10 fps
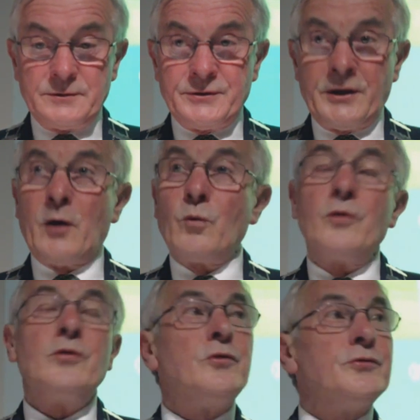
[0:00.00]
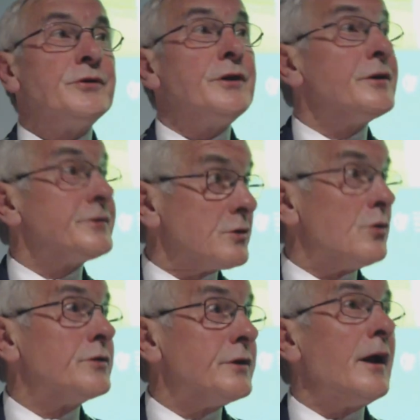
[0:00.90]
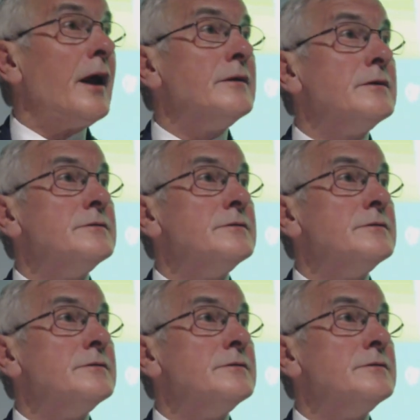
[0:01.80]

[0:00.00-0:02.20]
there 100 years ago today